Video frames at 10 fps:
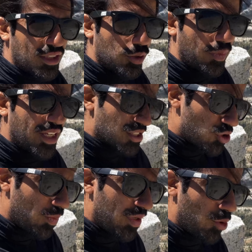to me in so
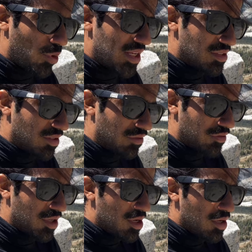many ways of
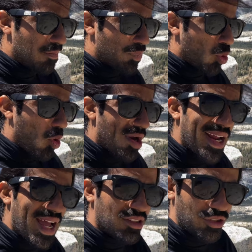what I
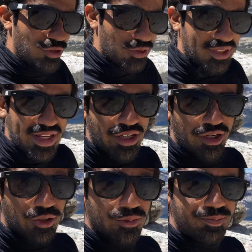had to do to get
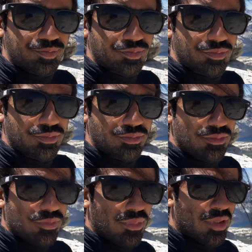here
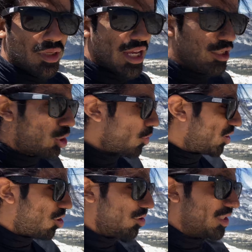and going
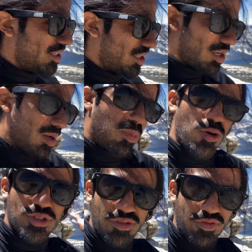all in. And I
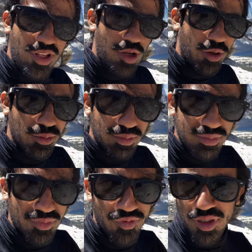posted a video
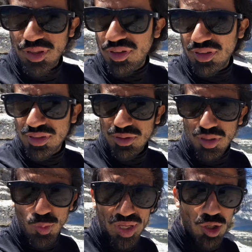uh, a
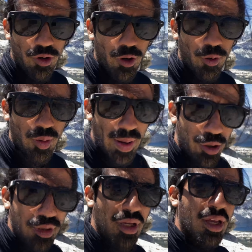week ago about
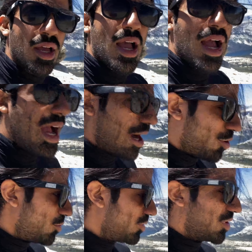
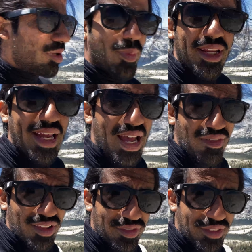how little money I have
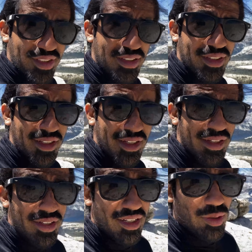left
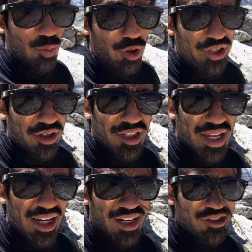because I'm working on an
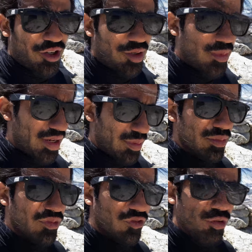AI startup that I
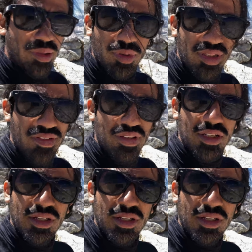fully believe in.